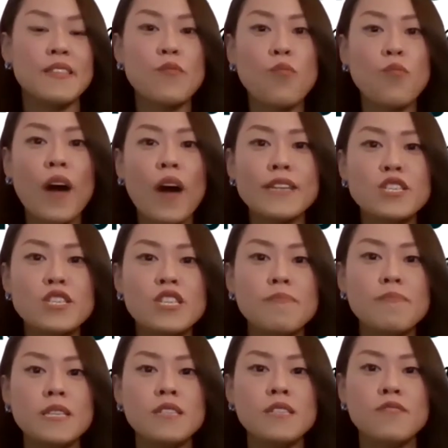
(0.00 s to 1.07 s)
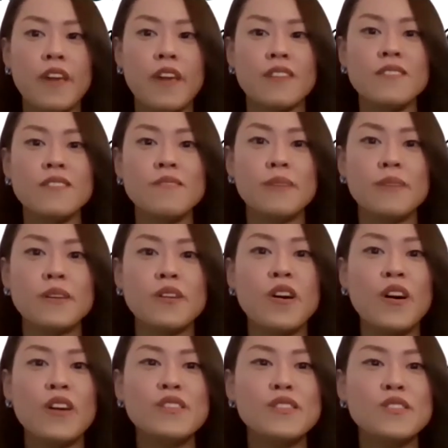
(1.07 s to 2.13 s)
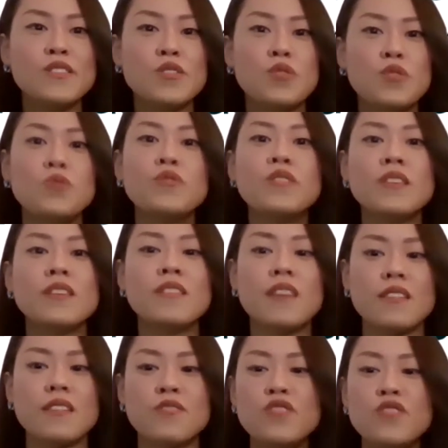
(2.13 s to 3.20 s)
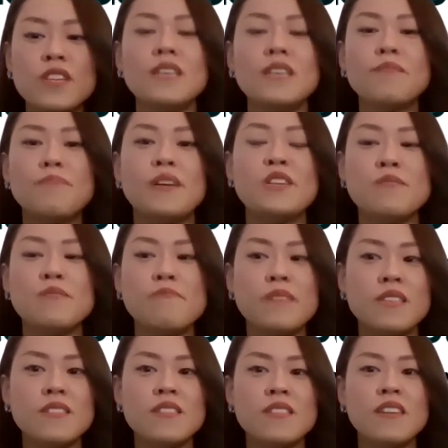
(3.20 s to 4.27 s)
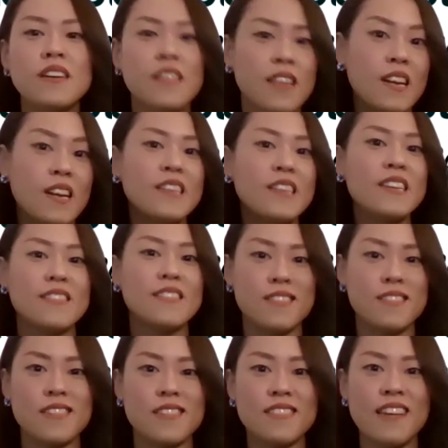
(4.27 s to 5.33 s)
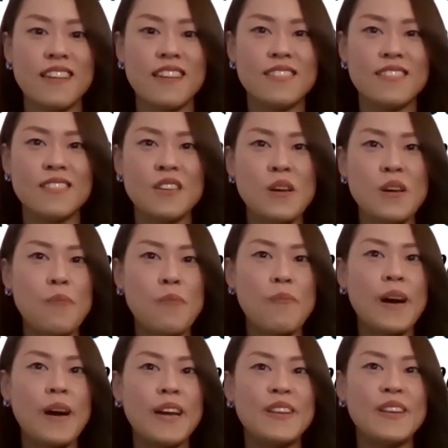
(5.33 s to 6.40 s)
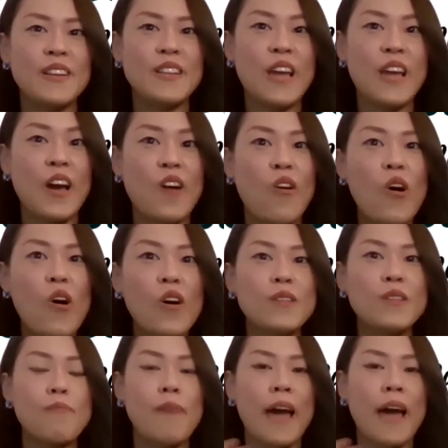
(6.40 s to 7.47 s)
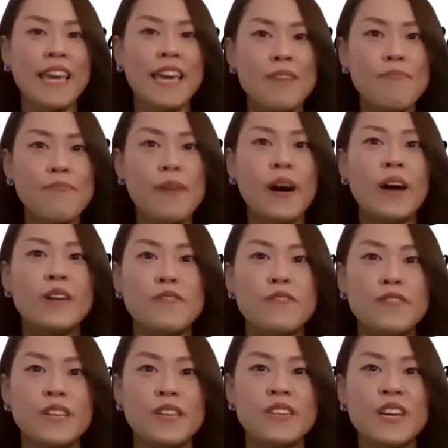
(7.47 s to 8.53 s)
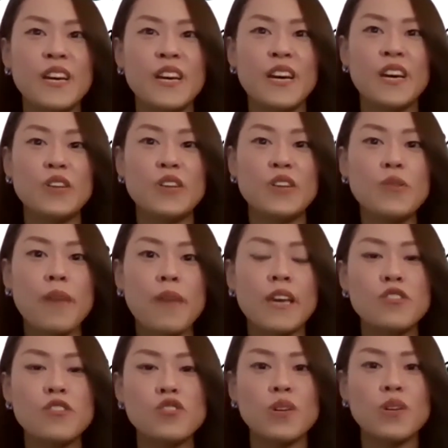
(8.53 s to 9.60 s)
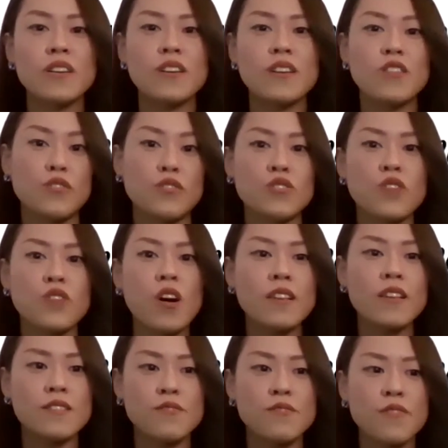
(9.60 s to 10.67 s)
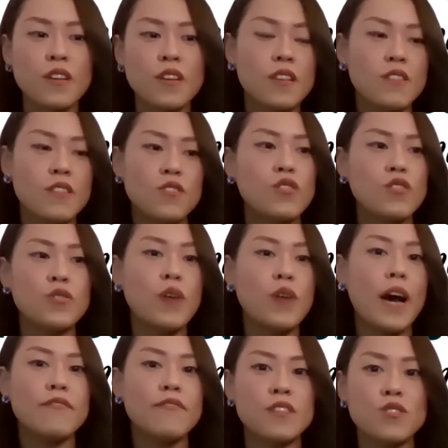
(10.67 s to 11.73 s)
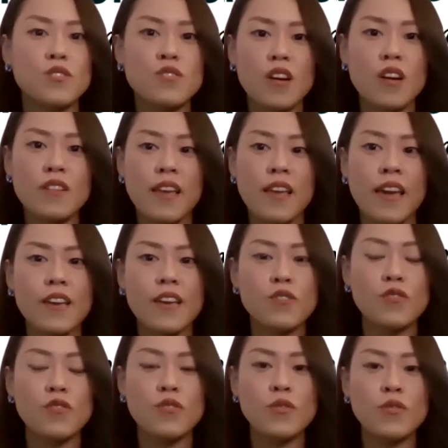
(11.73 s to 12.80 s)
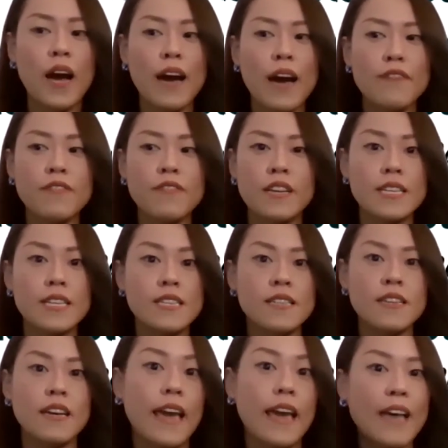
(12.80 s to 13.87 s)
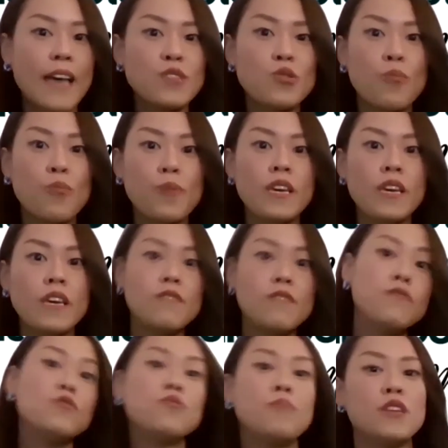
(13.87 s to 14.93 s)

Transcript: why GPs fail, because you think that treating a patient means the clinic is a success. But there are all the back end part of it, you know, making sure your stock is, you have the stock take, you know, you have a SOP to